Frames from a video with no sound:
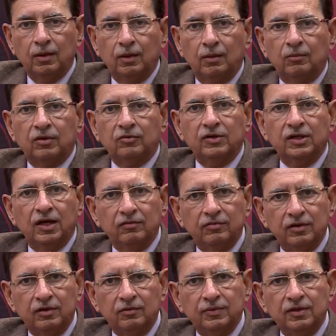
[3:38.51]
but we
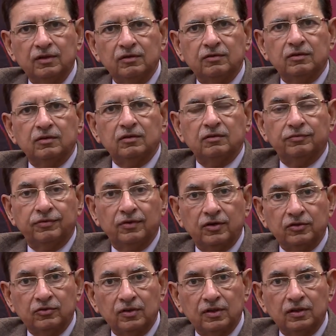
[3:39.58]
haven't been
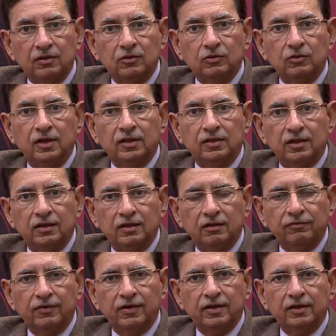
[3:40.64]
fortunate to
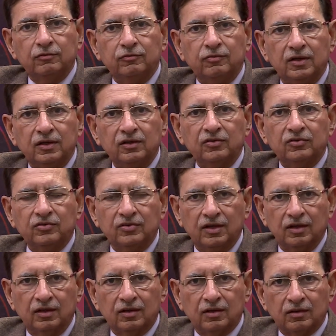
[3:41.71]
identify one
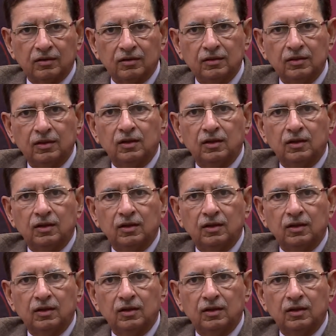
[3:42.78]
single